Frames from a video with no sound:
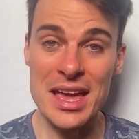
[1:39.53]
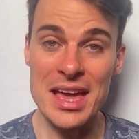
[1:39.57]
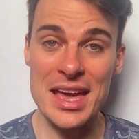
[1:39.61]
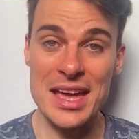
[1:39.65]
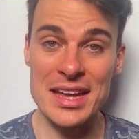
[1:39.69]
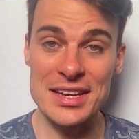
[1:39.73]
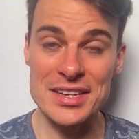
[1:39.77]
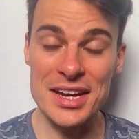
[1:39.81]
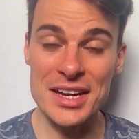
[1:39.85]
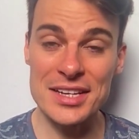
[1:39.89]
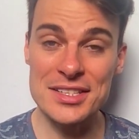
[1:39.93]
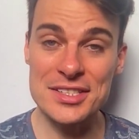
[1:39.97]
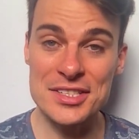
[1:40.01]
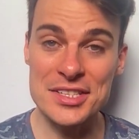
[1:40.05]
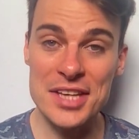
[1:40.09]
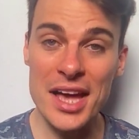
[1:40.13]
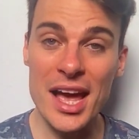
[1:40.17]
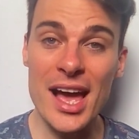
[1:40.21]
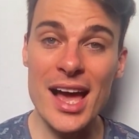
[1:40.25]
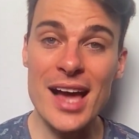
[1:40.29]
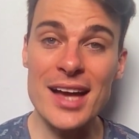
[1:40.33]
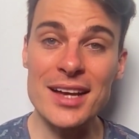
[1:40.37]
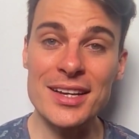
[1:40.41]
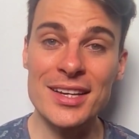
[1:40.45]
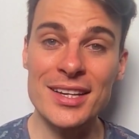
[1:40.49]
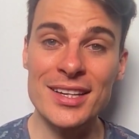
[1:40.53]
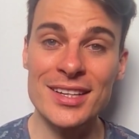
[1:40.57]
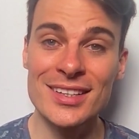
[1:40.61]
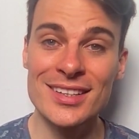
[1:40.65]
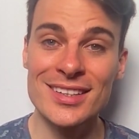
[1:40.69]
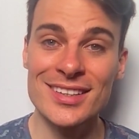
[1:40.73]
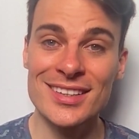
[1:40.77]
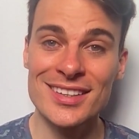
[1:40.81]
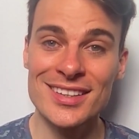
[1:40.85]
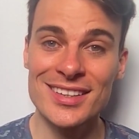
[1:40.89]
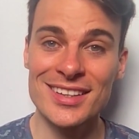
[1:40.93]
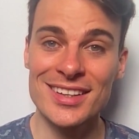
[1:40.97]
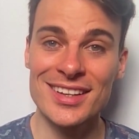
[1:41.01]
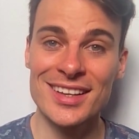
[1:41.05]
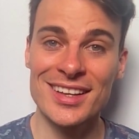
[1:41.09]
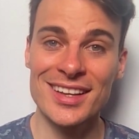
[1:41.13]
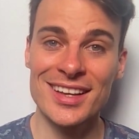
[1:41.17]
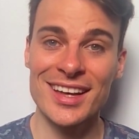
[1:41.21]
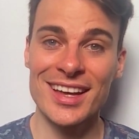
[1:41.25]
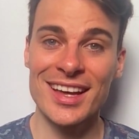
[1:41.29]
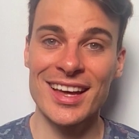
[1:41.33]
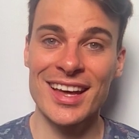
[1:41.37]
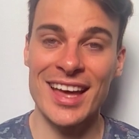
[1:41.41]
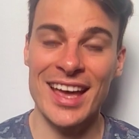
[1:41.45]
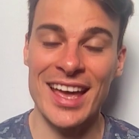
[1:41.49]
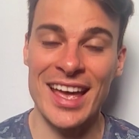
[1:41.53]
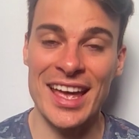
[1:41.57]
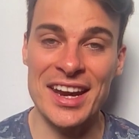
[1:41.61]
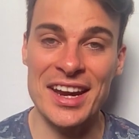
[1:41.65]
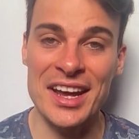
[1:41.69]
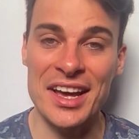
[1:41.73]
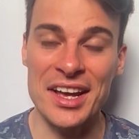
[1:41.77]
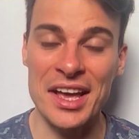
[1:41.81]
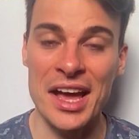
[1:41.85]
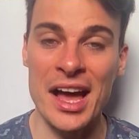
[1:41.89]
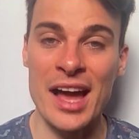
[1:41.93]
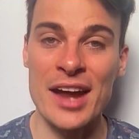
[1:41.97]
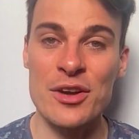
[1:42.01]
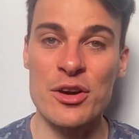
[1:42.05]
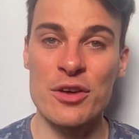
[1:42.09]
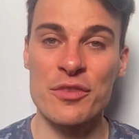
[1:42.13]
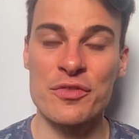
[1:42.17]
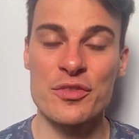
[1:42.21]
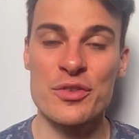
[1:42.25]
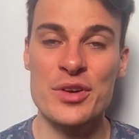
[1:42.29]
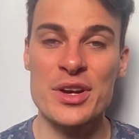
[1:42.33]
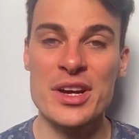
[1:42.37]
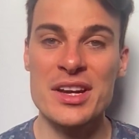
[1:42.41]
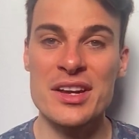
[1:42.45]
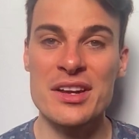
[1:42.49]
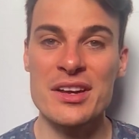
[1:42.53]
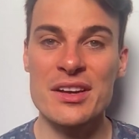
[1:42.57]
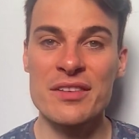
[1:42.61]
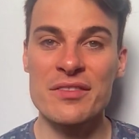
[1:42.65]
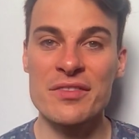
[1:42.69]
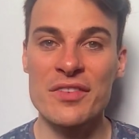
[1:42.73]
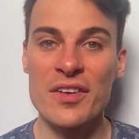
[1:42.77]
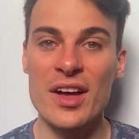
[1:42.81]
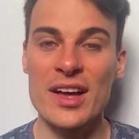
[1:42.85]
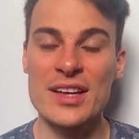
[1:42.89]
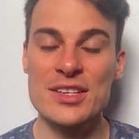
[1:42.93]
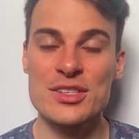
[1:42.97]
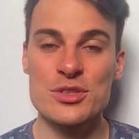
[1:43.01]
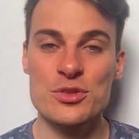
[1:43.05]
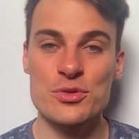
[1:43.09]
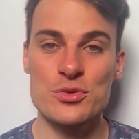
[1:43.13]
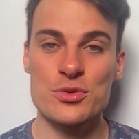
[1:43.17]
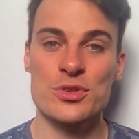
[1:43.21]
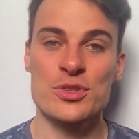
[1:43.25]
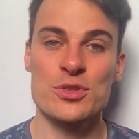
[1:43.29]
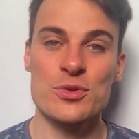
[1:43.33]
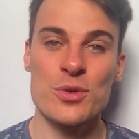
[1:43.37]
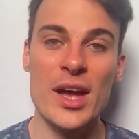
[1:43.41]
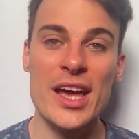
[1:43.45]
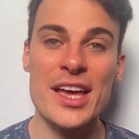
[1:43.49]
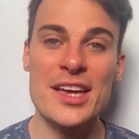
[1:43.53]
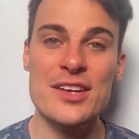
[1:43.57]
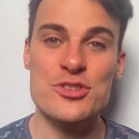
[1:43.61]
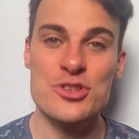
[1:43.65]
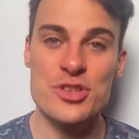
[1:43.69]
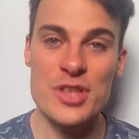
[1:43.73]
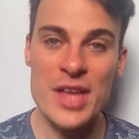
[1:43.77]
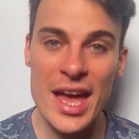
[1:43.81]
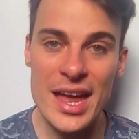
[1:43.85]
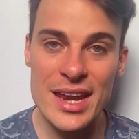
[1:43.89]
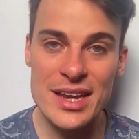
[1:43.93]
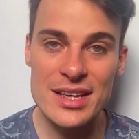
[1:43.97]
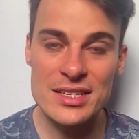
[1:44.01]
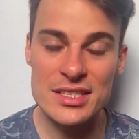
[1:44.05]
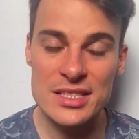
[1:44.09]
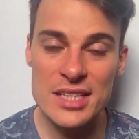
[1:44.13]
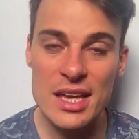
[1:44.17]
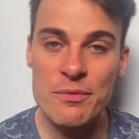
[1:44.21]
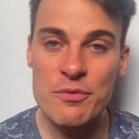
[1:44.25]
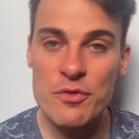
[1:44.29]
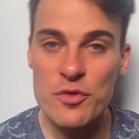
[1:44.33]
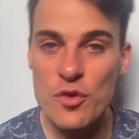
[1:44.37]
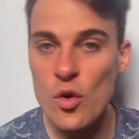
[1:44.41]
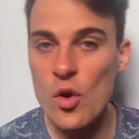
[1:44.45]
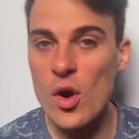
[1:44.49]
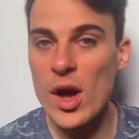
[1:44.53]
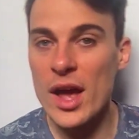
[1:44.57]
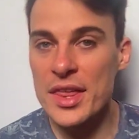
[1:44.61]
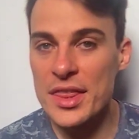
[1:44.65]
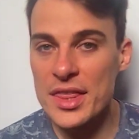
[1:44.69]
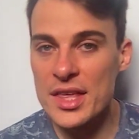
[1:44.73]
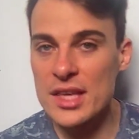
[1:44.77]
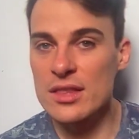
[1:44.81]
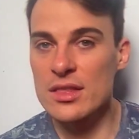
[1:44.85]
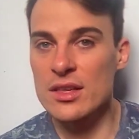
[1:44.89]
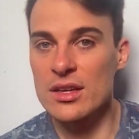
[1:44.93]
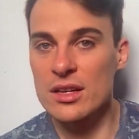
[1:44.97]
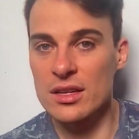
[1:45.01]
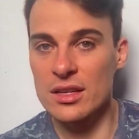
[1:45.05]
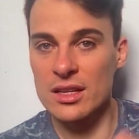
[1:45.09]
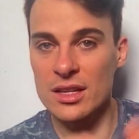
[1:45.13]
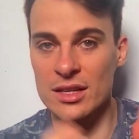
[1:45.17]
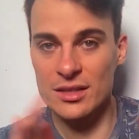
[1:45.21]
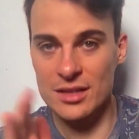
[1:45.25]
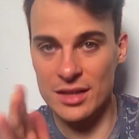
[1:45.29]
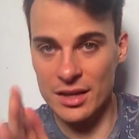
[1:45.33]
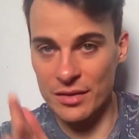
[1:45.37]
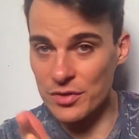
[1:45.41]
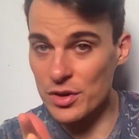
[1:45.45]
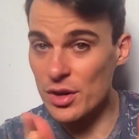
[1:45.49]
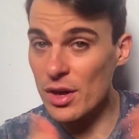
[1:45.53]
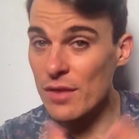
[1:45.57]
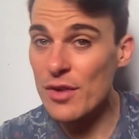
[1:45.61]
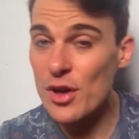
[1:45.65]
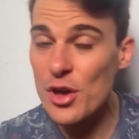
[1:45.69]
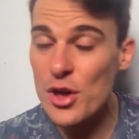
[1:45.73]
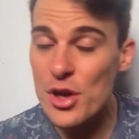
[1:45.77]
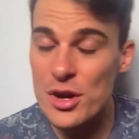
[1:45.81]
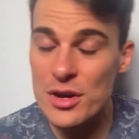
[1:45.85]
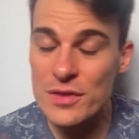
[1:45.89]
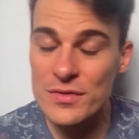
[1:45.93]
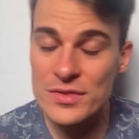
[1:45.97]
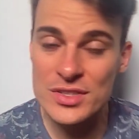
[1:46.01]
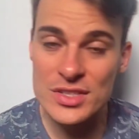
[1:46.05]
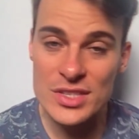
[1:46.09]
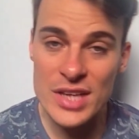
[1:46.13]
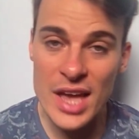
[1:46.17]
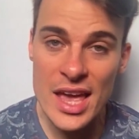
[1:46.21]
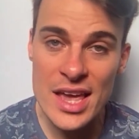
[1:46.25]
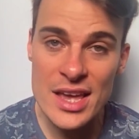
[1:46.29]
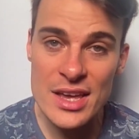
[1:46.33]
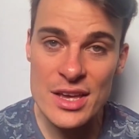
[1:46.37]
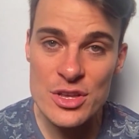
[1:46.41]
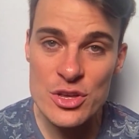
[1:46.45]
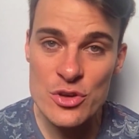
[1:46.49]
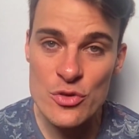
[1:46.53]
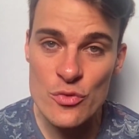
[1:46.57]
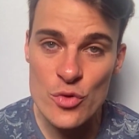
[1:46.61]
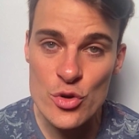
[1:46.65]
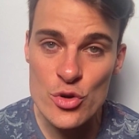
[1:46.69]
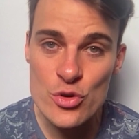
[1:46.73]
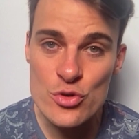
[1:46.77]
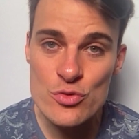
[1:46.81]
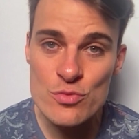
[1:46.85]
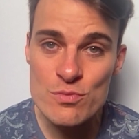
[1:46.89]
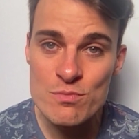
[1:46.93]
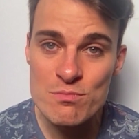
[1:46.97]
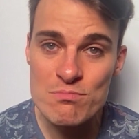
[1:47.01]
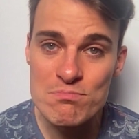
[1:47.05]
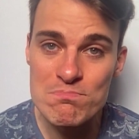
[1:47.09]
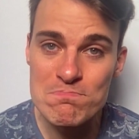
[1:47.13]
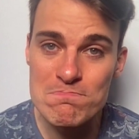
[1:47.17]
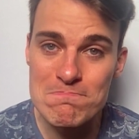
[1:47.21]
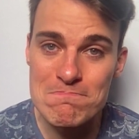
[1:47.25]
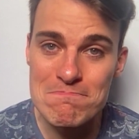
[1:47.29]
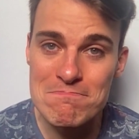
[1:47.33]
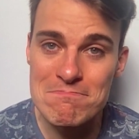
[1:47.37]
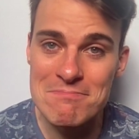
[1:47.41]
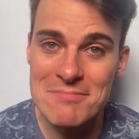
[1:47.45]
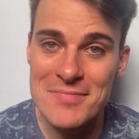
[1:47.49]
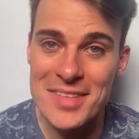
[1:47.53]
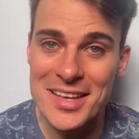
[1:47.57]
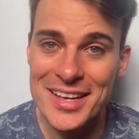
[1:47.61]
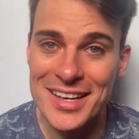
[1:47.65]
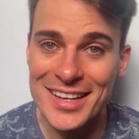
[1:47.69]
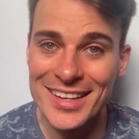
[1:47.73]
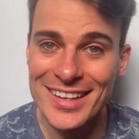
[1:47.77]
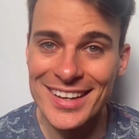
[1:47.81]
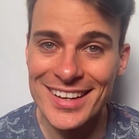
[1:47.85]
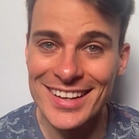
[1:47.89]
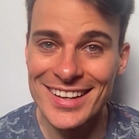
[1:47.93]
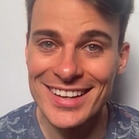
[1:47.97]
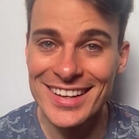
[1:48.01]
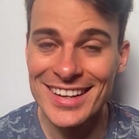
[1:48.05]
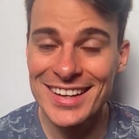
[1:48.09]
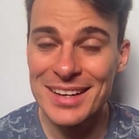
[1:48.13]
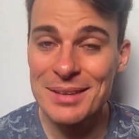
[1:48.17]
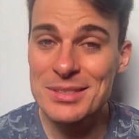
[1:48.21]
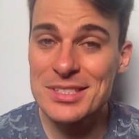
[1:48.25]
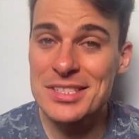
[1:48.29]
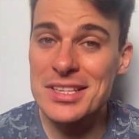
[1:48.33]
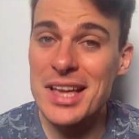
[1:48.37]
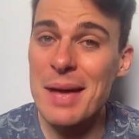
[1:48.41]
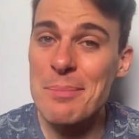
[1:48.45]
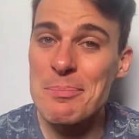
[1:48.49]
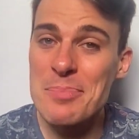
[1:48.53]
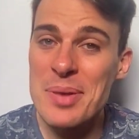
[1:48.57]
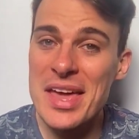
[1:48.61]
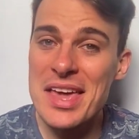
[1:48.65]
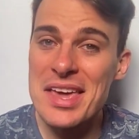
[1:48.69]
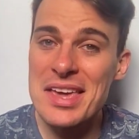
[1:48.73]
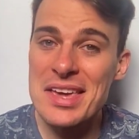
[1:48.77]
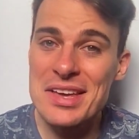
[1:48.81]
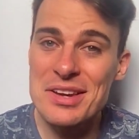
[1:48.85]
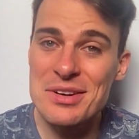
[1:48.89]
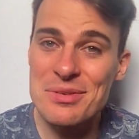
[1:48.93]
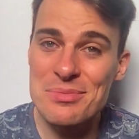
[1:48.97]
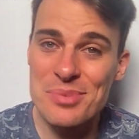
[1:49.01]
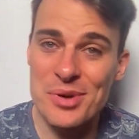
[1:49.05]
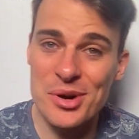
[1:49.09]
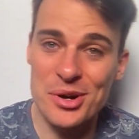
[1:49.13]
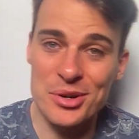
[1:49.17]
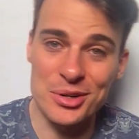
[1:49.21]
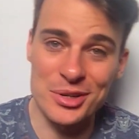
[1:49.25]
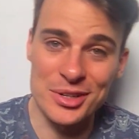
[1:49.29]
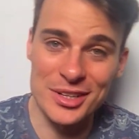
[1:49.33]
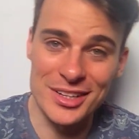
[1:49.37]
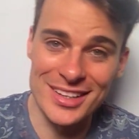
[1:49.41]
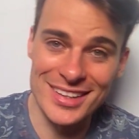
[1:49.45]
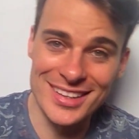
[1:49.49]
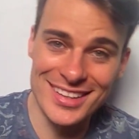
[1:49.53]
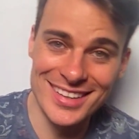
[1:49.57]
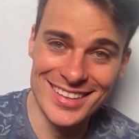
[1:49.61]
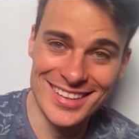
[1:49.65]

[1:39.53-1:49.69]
It does suck, and I can't offer any advice to assuage that, except for I think that have you ever heard of staying in your room? Start peeing in a bottle.